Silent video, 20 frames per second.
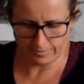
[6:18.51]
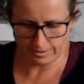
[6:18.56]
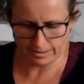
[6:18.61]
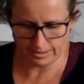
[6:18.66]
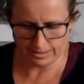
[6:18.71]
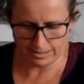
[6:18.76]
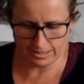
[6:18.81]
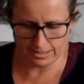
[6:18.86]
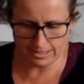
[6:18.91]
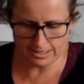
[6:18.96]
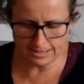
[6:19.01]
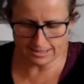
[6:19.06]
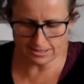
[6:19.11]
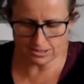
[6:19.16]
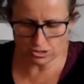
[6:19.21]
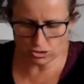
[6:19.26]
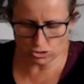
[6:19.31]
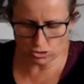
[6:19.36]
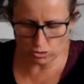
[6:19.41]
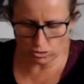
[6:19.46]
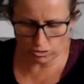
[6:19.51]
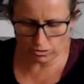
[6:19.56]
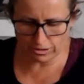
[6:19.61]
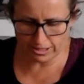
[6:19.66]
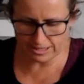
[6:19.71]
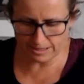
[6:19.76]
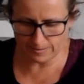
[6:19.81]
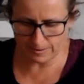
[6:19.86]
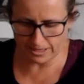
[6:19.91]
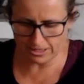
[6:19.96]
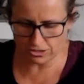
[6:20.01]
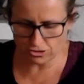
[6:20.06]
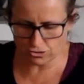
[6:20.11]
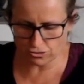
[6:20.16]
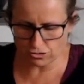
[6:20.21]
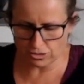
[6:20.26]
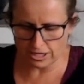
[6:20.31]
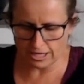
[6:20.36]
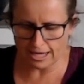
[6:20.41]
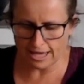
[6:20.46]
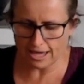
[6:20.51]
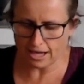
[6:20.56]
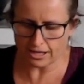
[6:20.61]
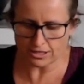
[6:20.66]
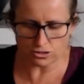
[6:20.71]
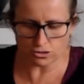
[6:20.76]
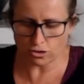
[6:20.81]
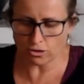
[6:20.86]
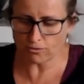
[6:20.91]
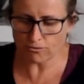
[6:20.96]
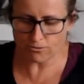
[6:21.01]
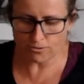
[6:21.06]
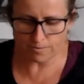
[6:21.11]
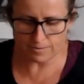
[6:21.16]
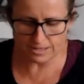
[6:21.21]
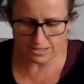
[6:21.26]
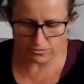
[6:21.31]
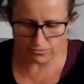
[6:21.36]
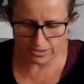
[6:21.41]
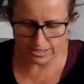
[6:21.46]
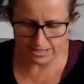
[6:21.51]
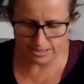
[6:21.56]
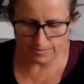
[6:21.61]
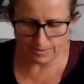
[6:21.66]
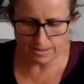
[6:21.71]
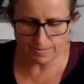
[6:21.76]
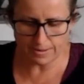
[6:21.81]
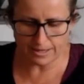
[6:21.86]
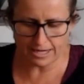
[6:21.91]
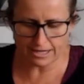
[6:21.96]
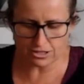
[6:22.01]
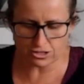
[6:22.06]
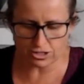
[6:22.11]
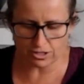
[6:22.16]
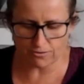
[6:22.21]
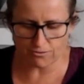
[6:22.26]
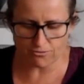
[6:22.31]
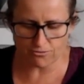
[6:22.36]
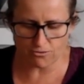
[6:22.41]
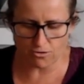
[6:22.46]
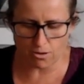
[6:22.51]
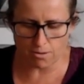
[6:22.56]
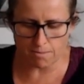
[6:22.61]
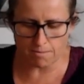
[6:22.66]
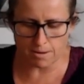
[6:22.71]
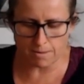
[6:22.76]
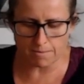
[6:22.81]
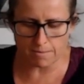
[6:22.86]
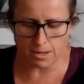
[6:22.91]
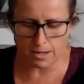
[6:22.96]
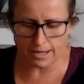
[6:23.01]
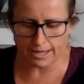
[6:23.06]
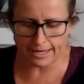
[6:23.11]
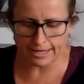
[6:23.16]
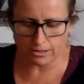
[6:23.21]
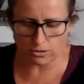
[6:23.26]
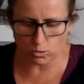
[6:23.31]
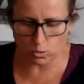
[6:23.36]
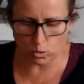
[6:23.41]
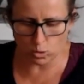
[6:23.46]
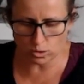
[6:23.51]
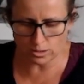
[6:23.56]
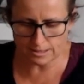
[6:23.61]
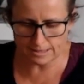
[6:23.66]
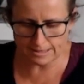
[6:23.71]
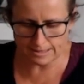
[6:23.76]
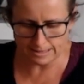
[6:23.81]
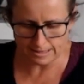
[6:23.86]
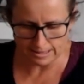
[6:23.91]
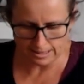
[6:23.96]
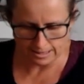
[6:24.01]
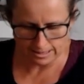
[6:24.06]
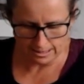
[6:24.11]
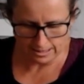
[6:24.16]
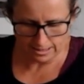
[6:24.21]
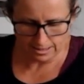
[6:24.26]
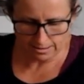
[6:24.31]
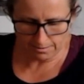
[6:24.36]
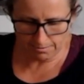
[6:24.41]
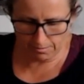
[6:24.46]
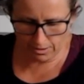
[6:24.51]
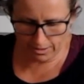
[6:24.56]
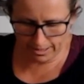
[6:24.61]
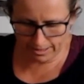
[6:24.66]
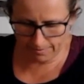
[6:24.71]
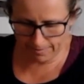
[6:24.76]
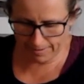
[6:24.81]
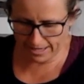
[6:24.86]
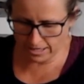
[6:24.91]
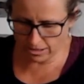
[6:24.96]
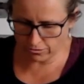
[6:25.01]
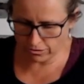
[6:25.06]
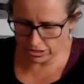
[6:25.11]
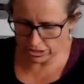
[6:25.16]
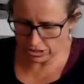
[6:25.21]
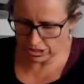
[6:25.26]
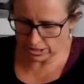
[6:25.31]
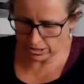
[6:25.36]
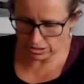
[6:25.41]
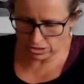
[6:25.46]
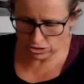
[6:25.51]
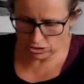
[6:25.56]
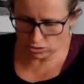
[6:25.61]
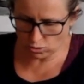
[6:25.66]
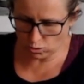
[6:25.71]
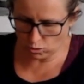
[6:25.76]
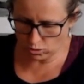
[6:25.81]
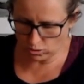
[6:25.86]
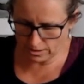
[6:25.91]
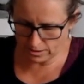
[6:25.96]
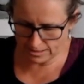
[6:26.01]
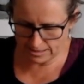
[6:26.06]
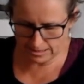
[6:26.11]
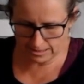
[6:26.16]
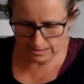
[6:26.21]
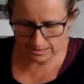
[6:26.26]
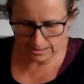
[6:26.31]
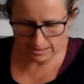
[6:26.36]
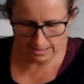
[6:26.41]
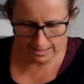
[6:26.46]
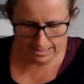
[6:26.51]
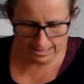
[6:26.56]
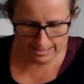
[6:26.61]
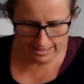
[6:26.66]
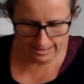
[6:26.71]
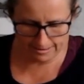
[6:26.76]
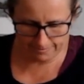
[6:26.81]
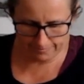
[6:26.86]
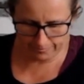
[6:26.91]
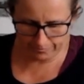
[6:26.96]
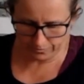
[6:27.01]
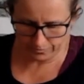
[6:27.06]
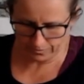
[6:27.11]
So this is a short crust pastry, uh, not from this recipe, but actually from my course, my bakery challenge course. Um,